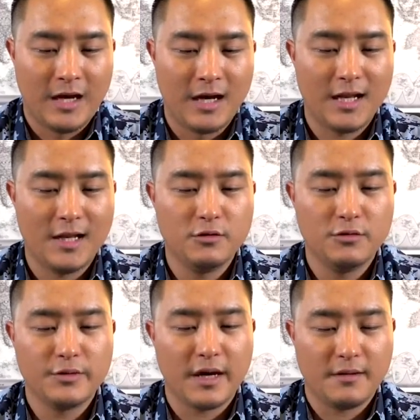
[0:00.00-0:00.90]

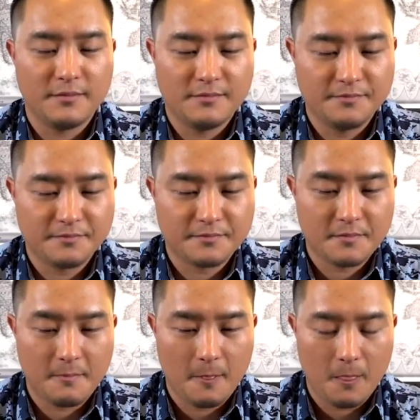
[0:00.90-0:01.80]
Hallelujah.
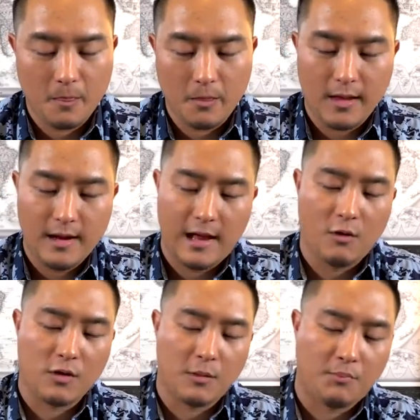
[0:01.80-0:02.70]
I
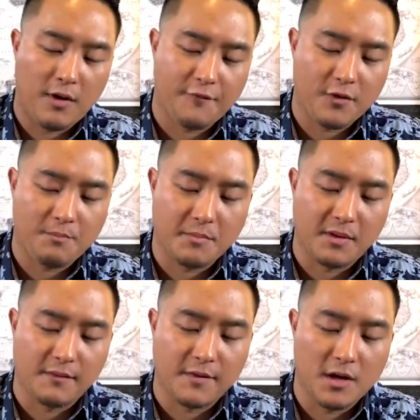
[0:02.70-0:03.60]
want to pray for you,
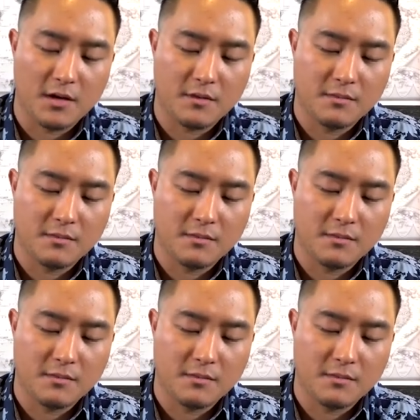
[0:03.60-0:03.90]
people of God,